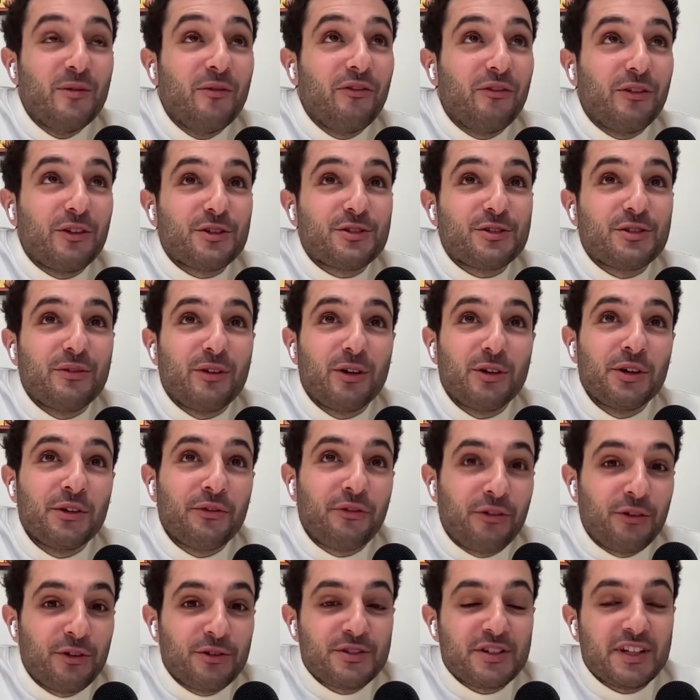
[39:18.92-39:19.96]
First of all, the
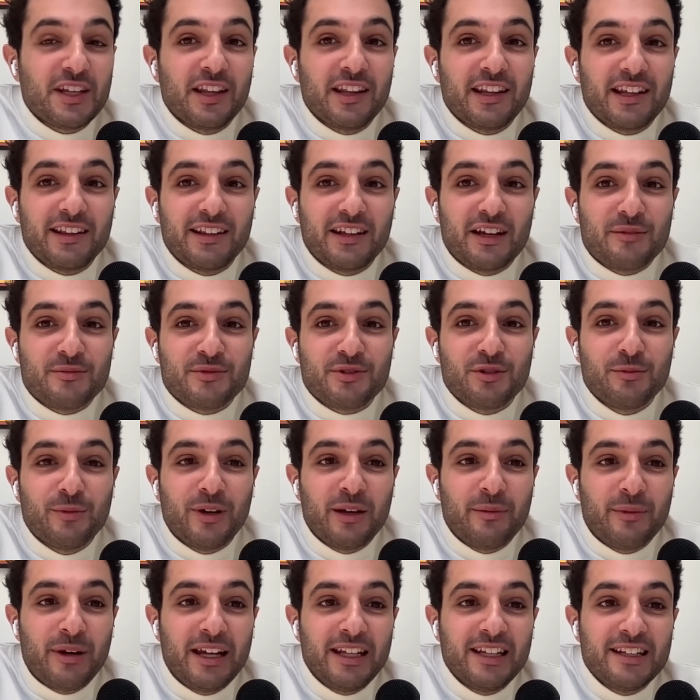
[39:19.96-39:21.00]
first thing that comes to
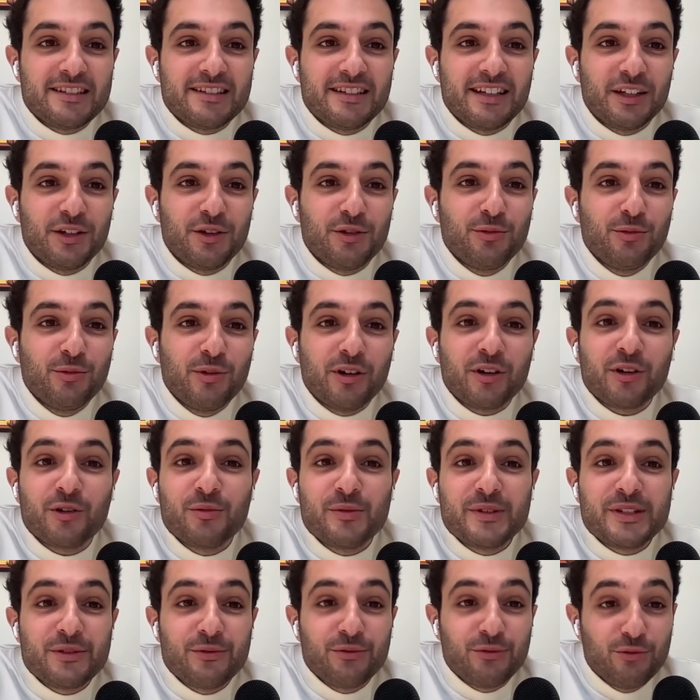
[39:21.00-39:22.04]
my mind is that you work
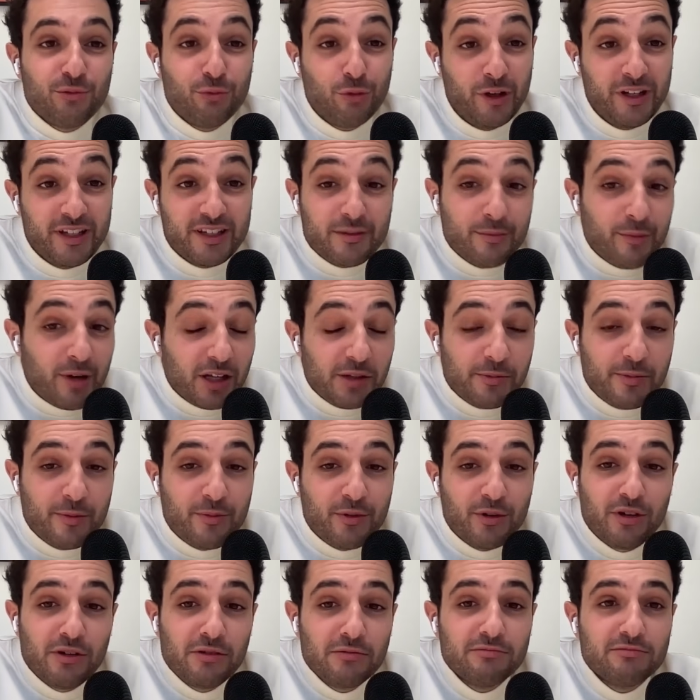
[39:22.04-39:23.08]
with really smart
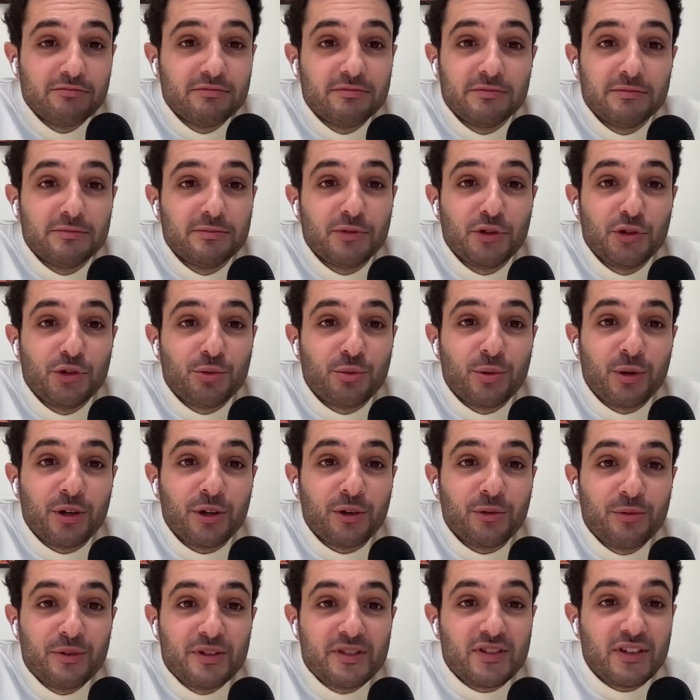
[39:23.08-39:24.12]
people. You
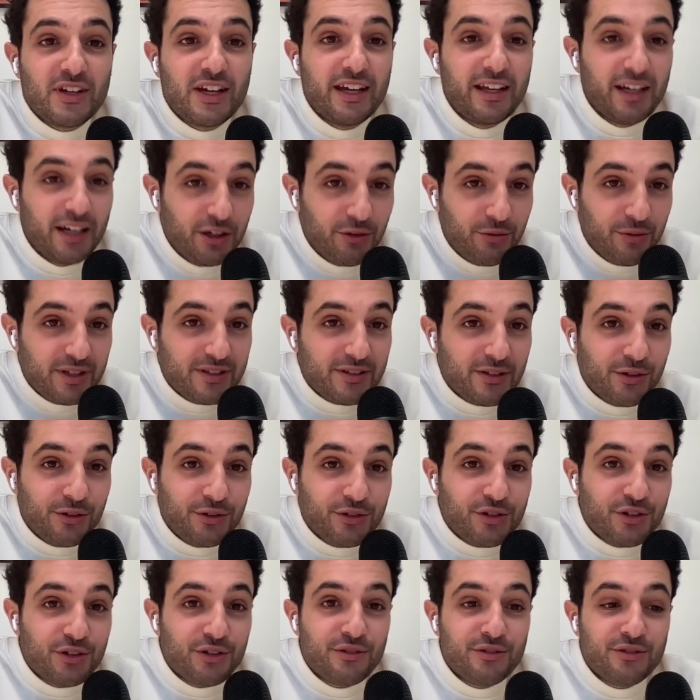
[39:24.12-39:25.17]
work with AI
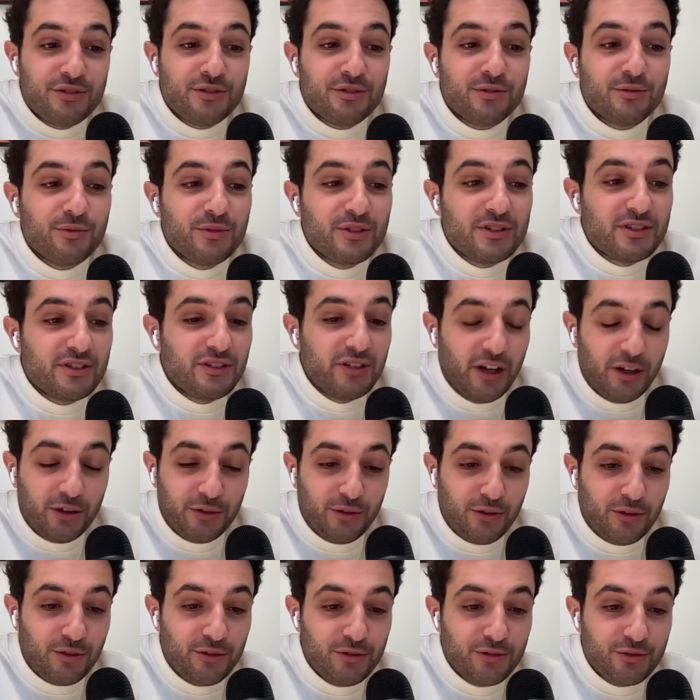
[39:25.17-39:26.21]
researchers, with
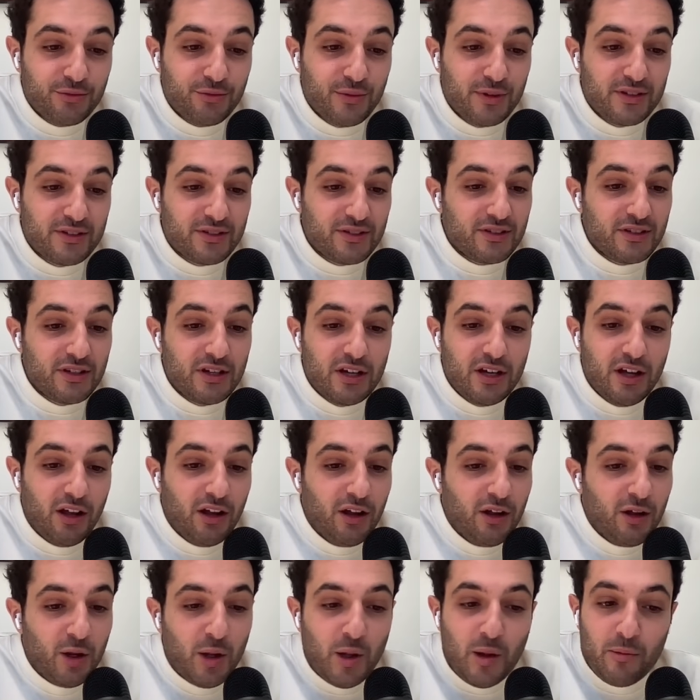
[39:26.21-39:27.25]
doctors, with
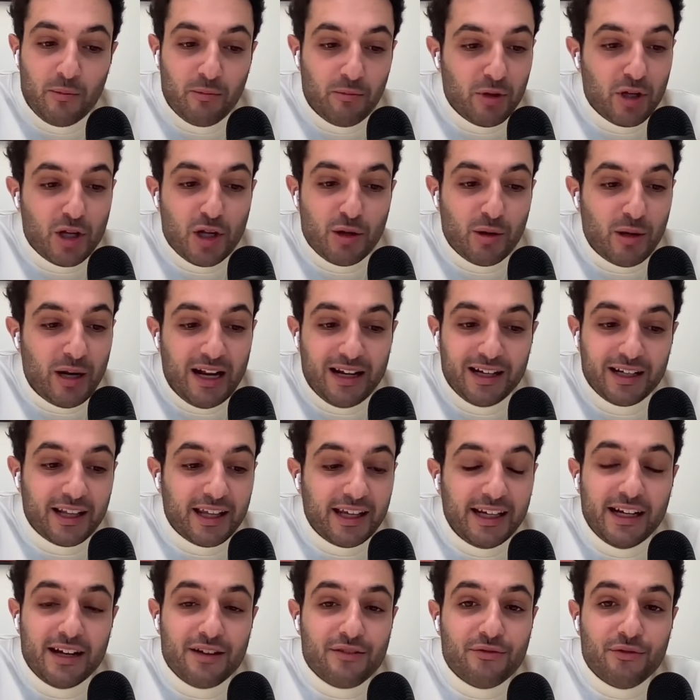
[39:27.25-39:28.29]
like
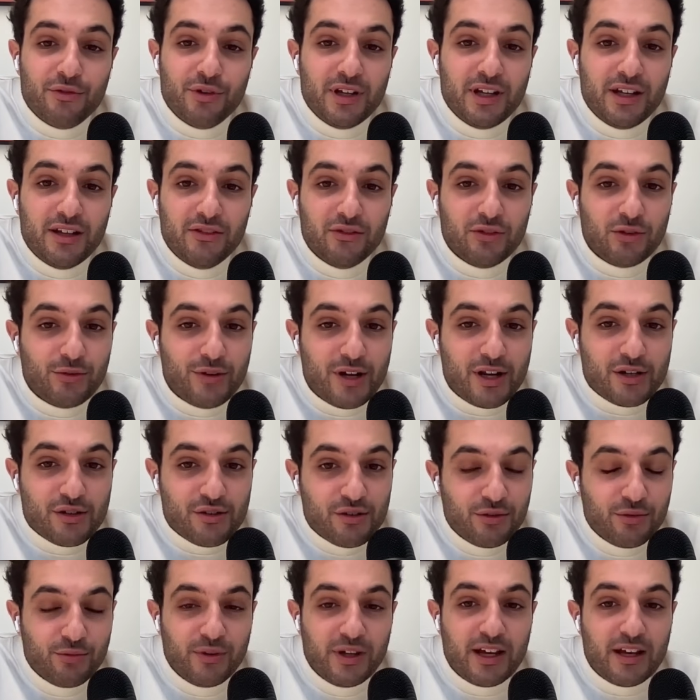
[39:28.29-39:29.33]
every
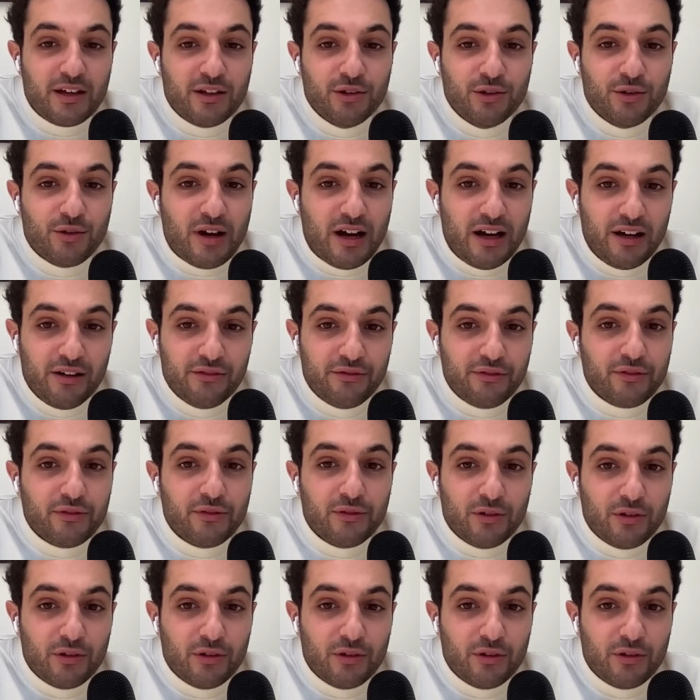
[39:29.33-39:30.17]
interaction you have